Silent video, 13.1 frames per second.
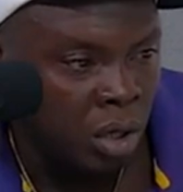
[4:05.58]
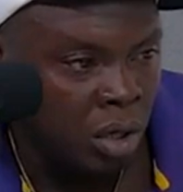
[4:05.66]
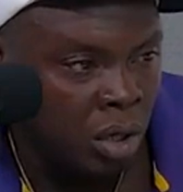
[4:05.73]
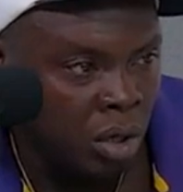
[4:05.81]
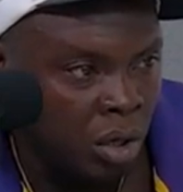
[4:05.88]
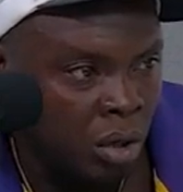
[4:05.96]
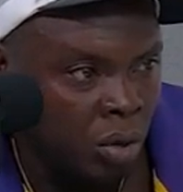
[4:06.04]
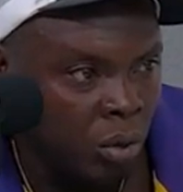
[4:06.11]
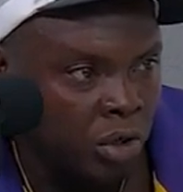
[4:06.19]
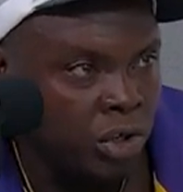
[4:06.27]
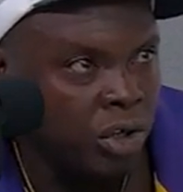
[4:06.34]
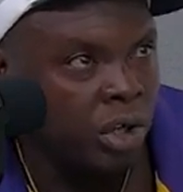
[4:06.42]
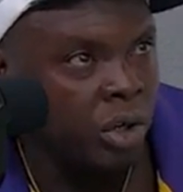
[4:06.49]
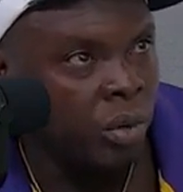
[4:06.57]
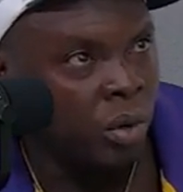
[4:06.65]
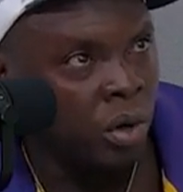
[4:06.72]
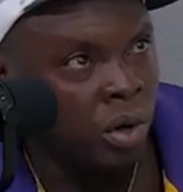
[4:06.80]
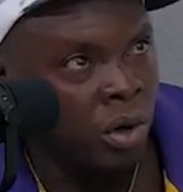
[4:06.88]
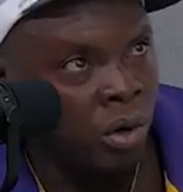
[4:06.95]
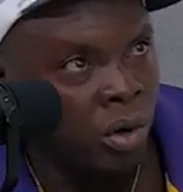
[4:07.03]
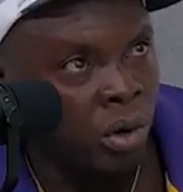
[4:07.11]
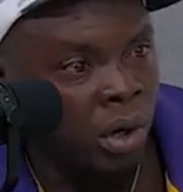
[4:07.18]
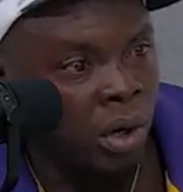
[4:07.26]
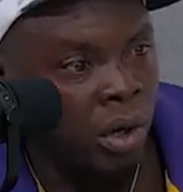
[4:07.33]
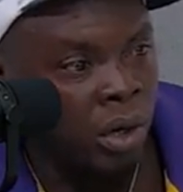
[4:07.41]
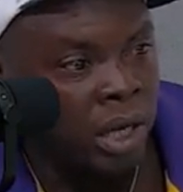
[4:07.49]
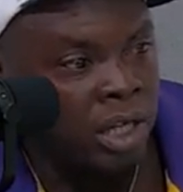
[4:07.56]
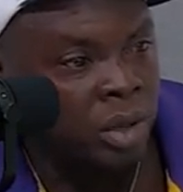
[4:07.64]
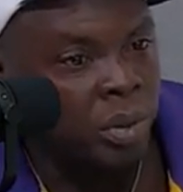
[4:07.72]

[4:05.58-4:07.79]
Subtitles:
what you need to work on as opposed